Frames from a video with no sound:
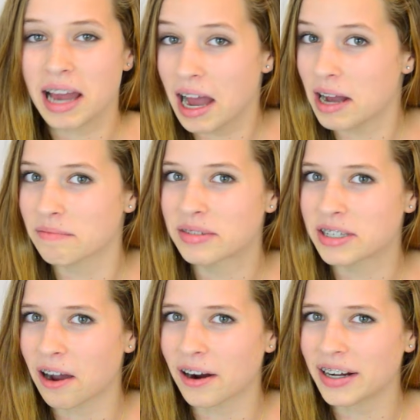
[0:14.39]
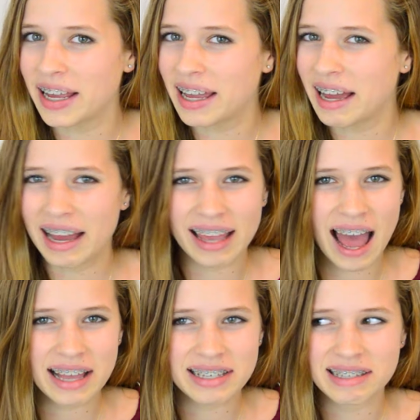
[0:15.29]
I'm sorry, I
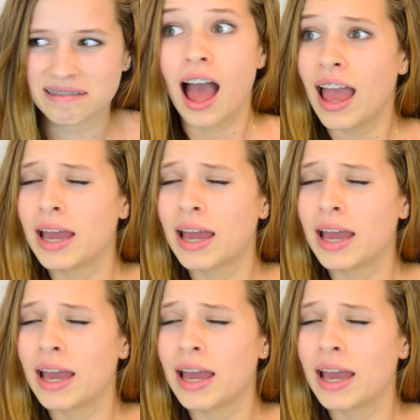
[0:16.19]
guess.